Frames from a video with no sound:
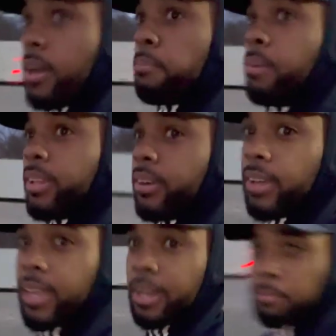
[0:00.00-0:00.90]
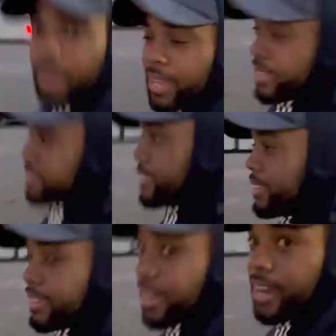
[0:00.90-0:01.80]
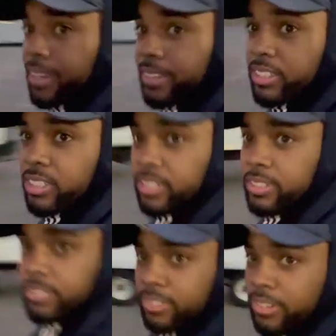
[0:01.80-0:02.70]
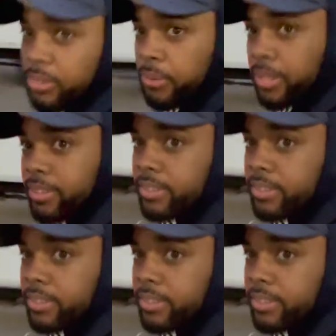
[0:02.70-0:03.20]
About to go ahead and back into the dock real quick.